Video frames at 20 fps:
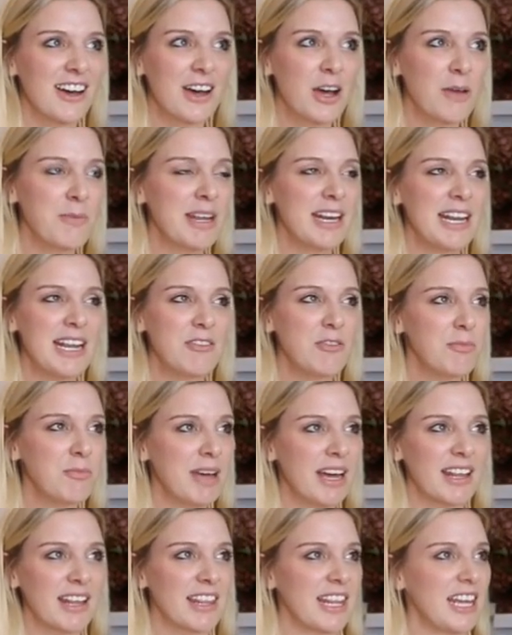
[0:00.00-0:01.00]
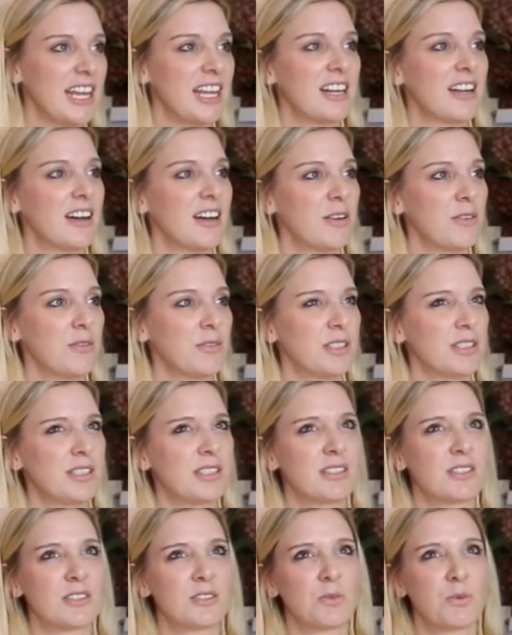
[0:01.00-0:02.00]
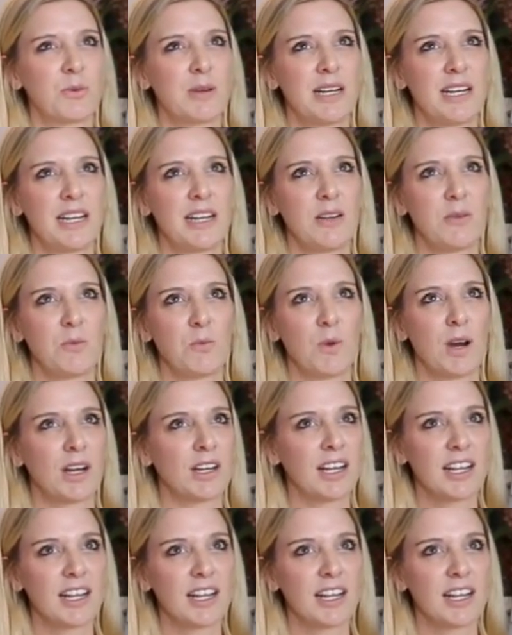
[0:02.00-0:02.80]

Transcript: I mean, even back then, I was twenty-one,